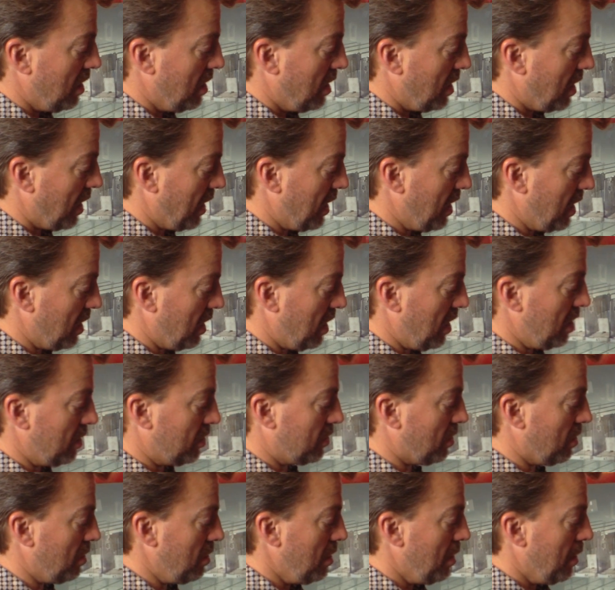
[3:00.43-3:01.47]
I hit
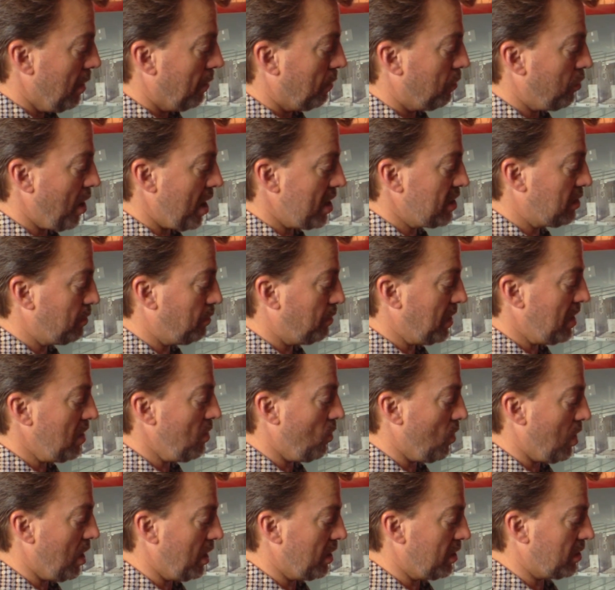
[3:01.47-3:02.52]
enter. Price
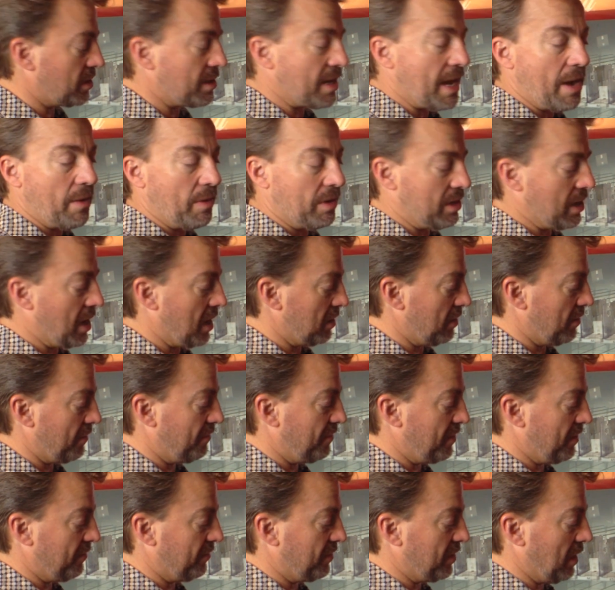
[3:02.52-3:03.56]
B1 is now
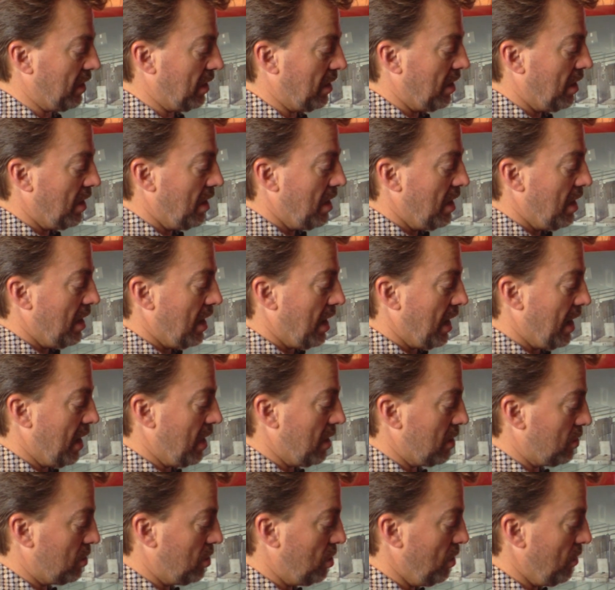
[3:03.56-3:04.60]
$1.50. I
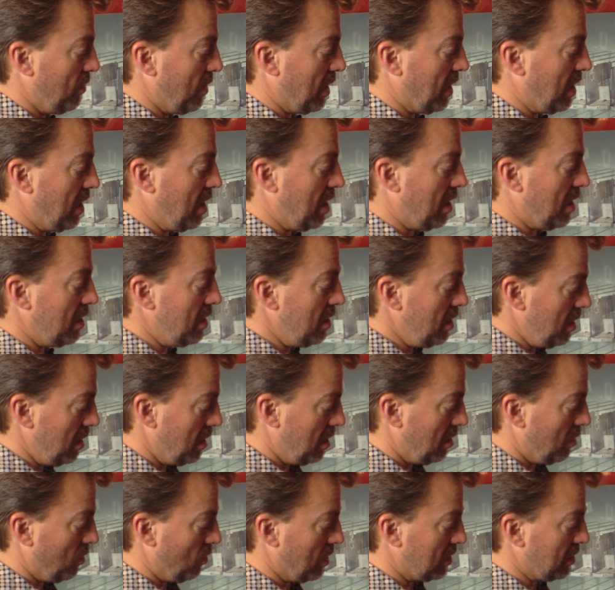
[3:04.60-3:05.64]
hit 2 again.
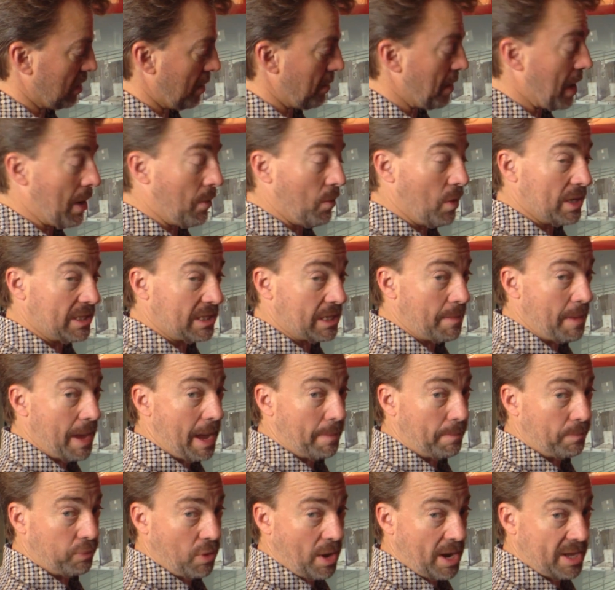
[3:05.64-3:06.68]
Once I'm
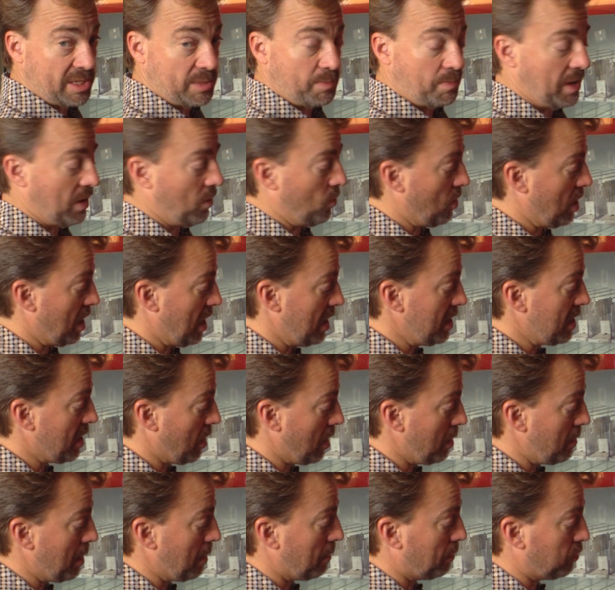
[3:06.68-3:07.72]
at price B1, now
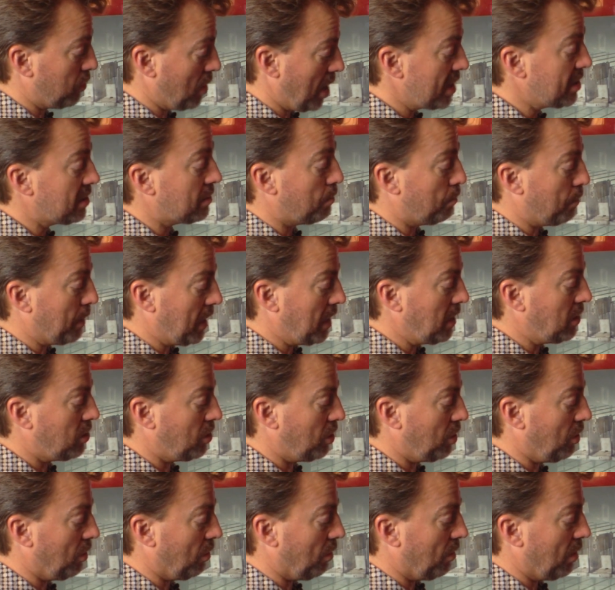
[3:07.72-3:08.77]
I'm at price
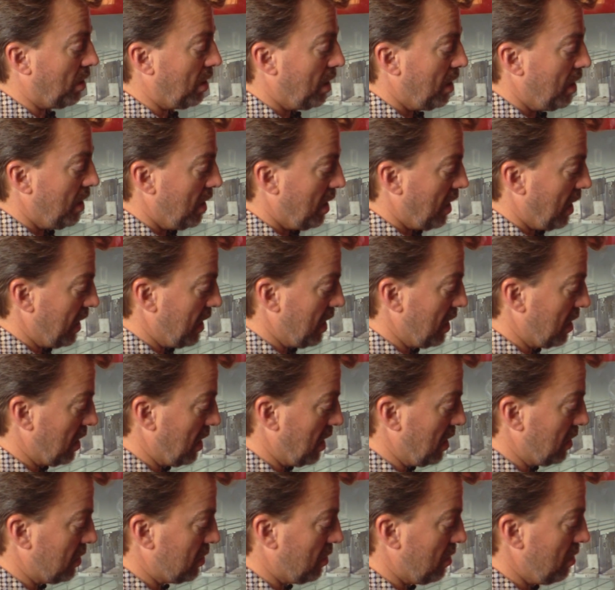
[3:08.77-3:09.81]
B2. I hit
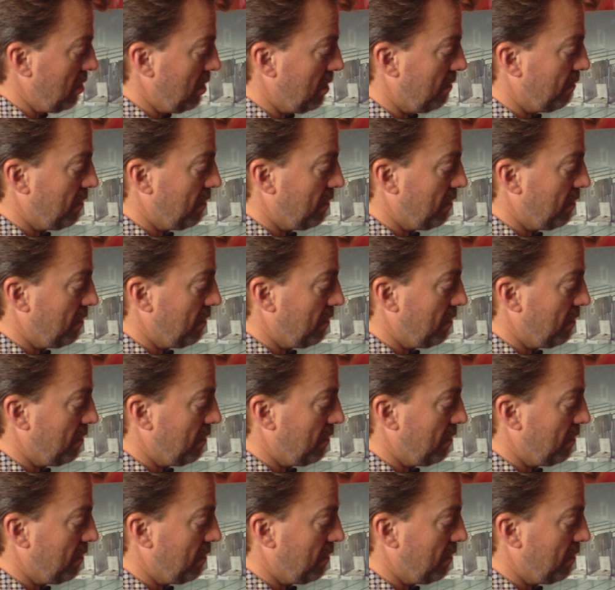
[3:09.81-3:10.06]
enter.